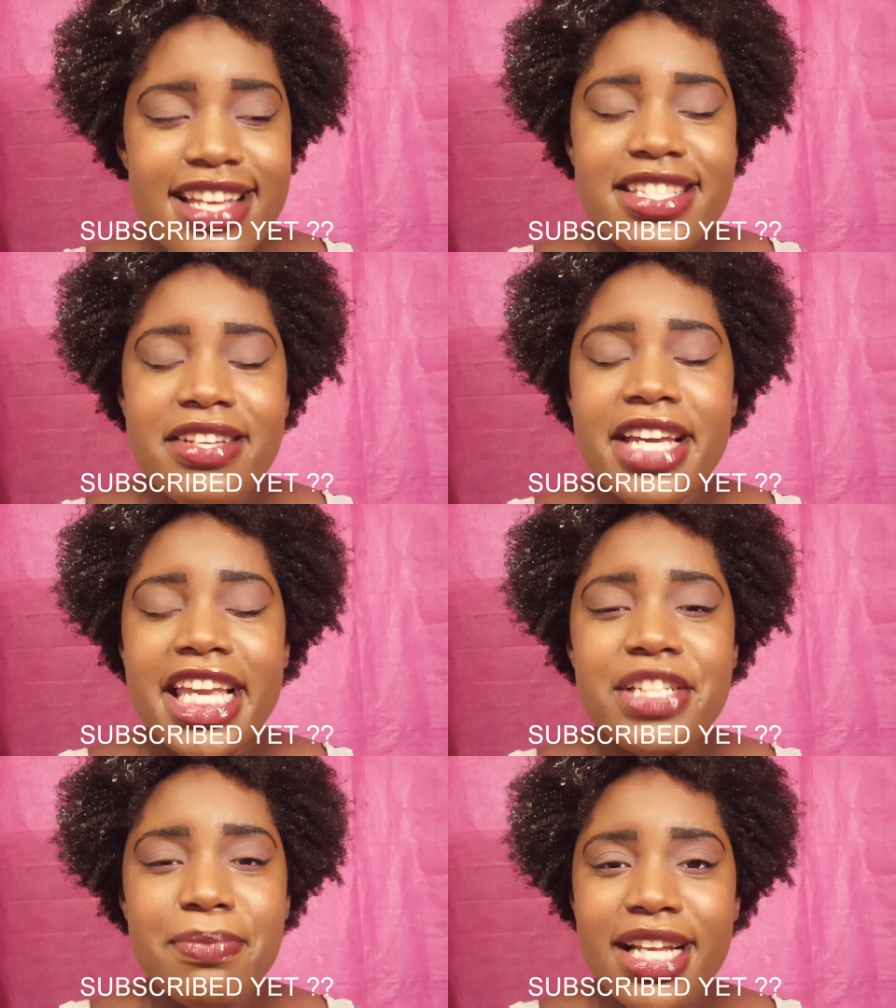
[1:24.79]
So
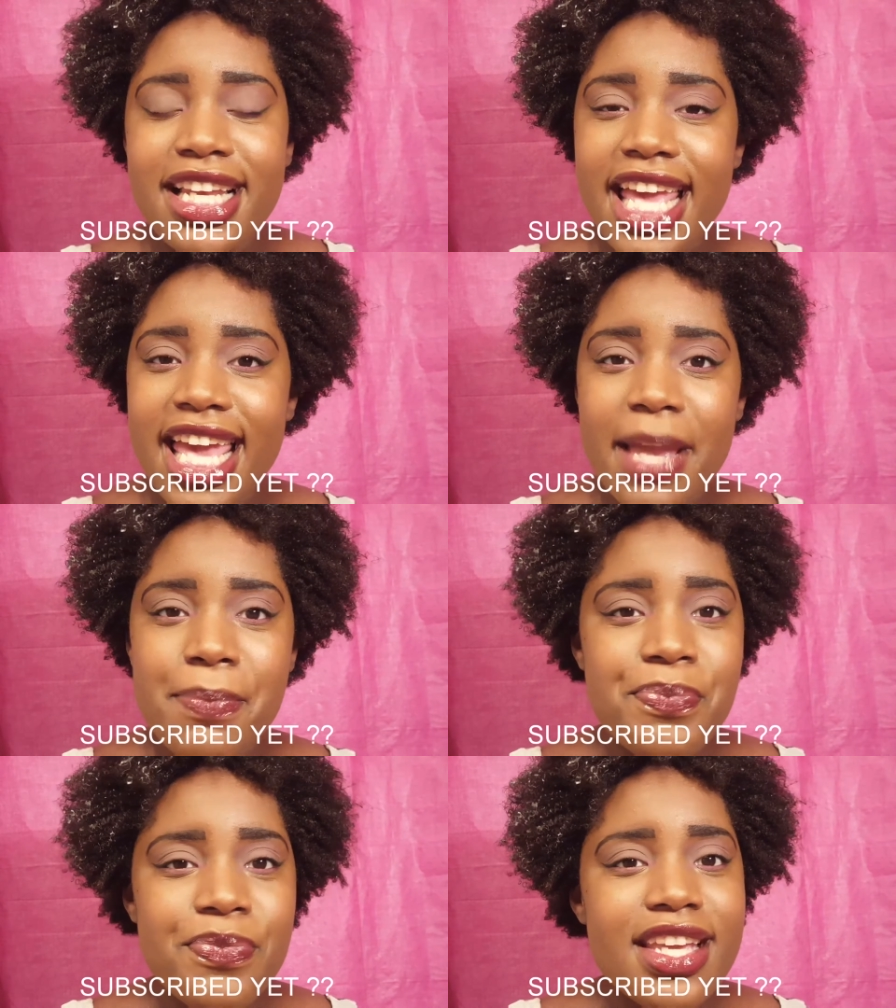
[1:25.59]
each Monday,
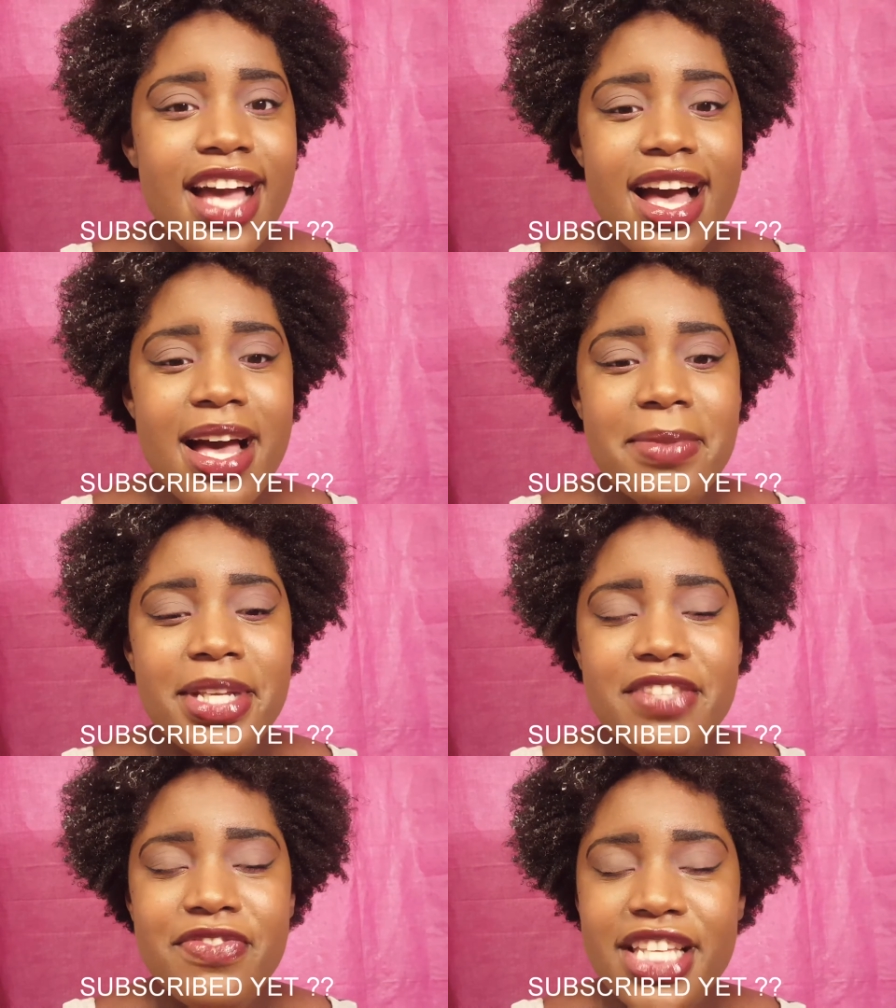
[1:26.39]
um,
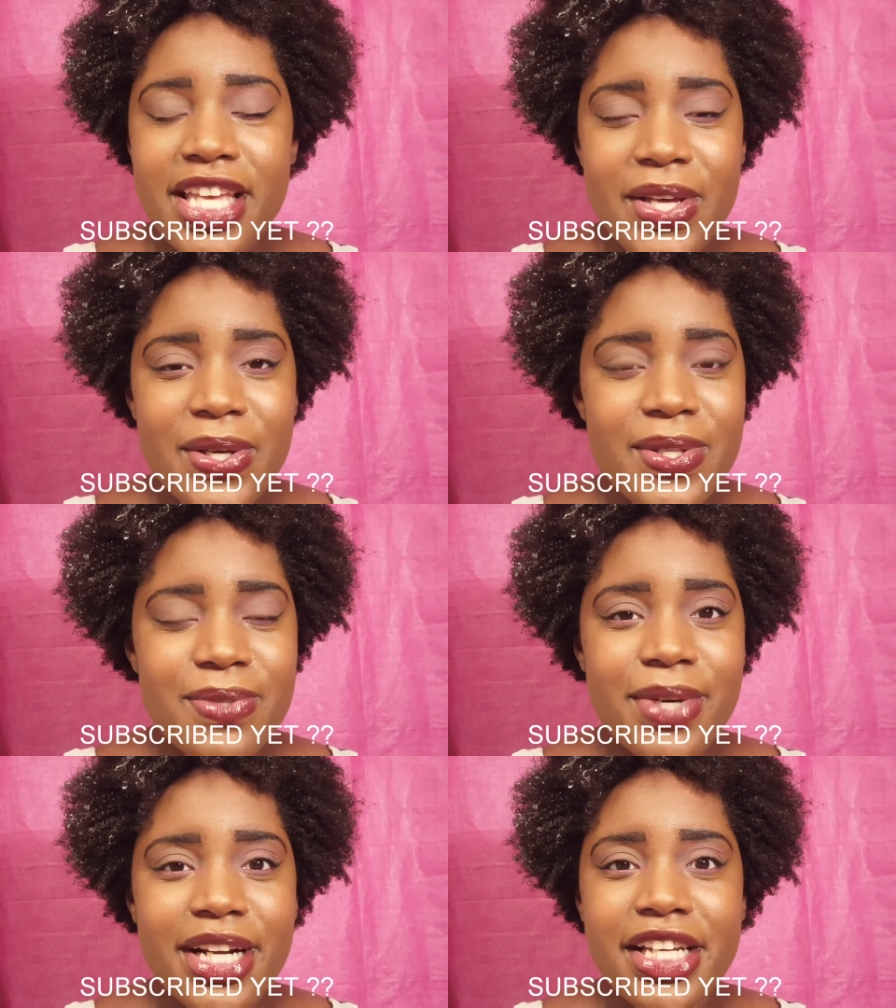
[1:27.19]
there's videos
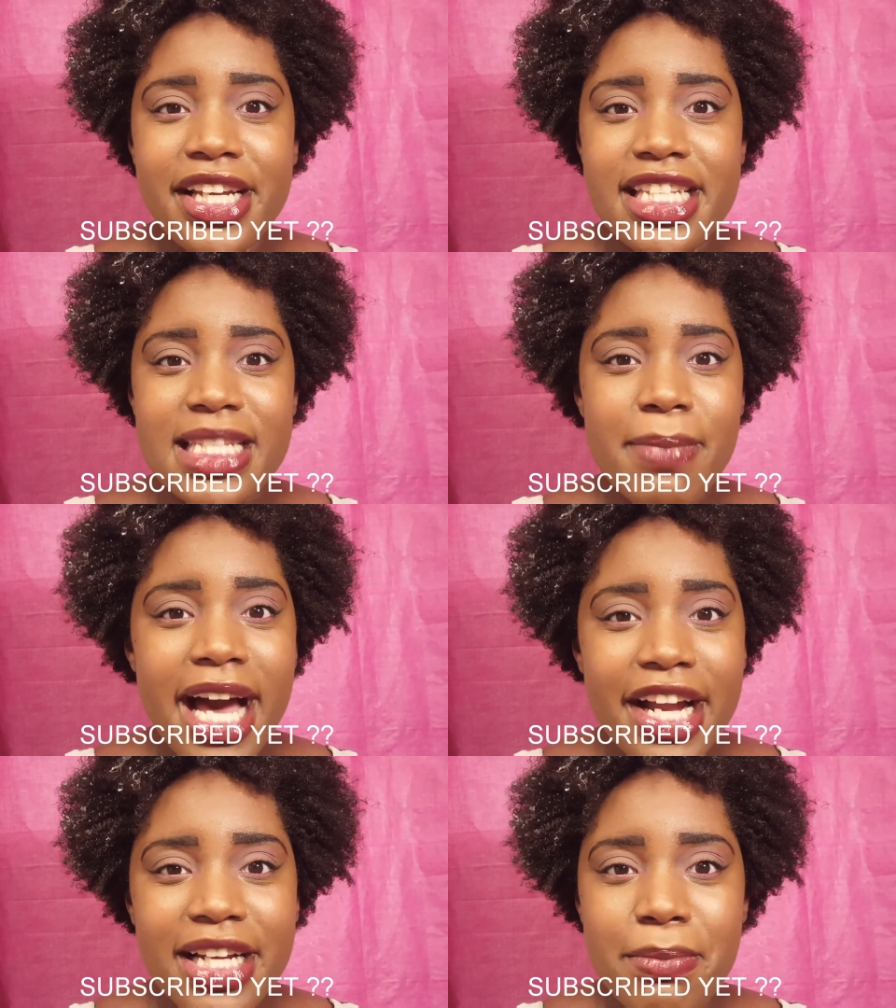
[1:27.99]
where you're
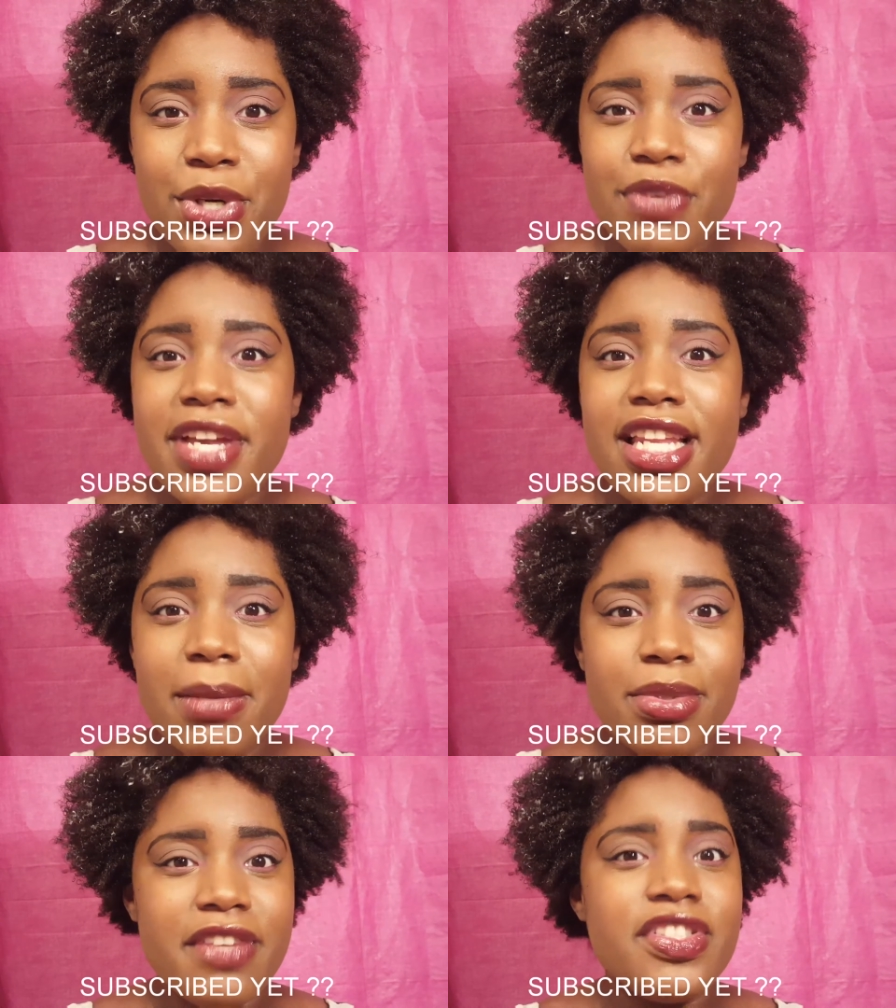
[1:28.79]
inspired and motivated,
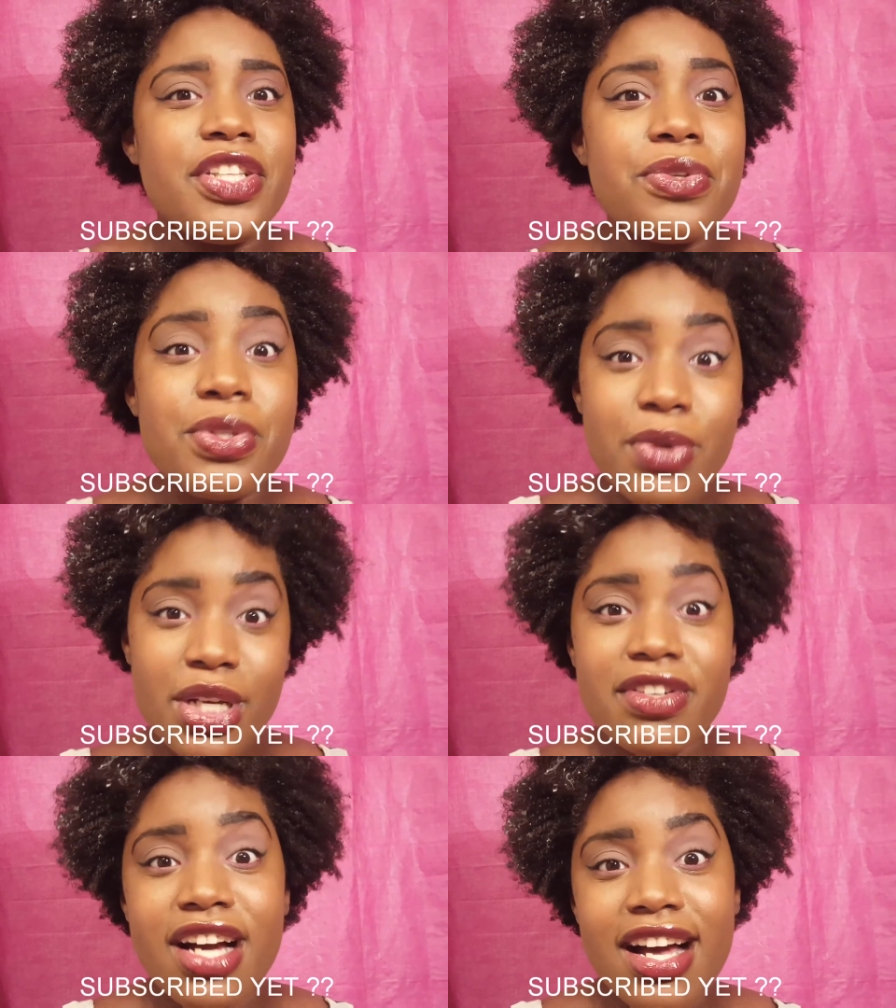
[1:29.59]
uplifted through the Word
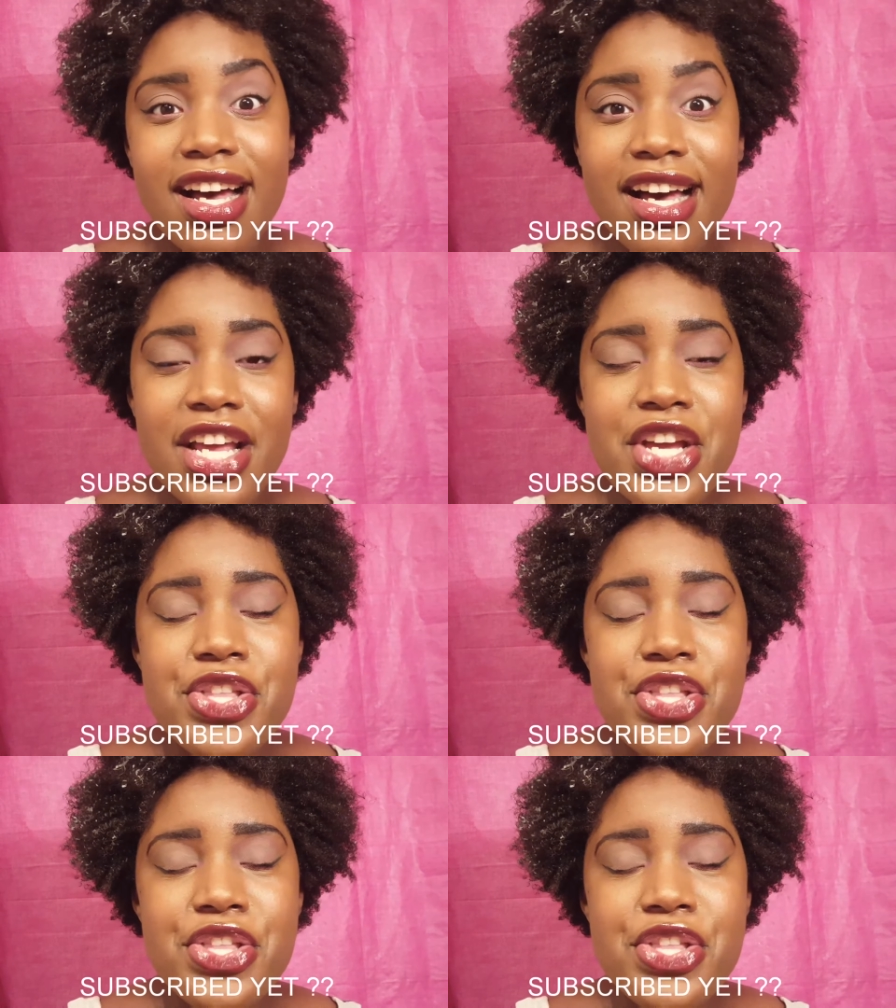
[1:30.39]
of God,